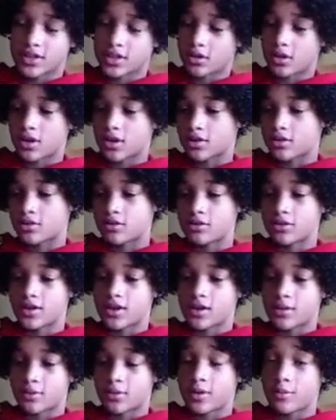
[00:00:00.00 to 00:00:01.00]
article
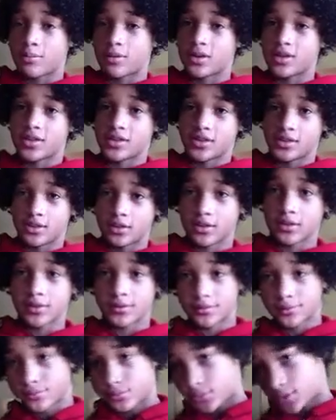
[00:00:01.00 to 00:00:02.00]
that I'm going to put in the
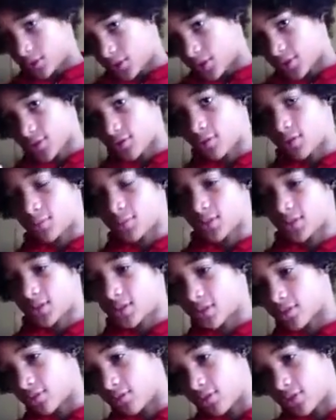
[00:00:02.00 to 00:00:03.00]
description
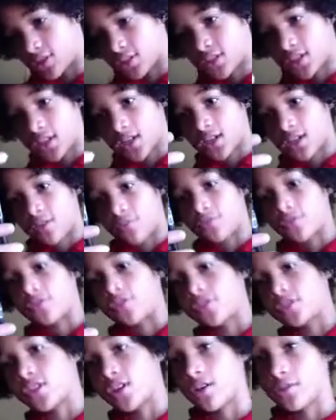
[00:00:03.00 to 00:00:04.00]
so you can check it out for
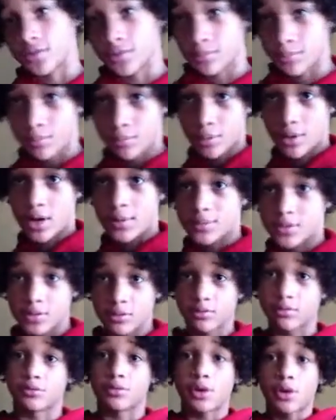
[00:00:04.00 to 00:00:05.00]
yourselves and perhaps
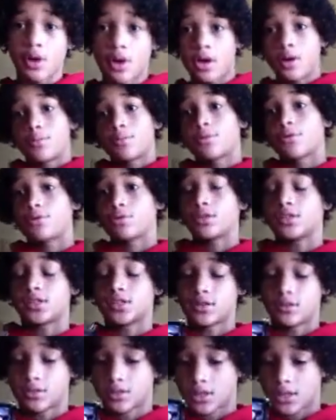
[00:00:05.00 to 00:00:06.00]
doing more
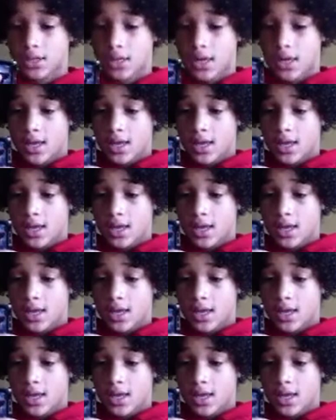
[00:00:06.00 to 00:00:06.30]
research.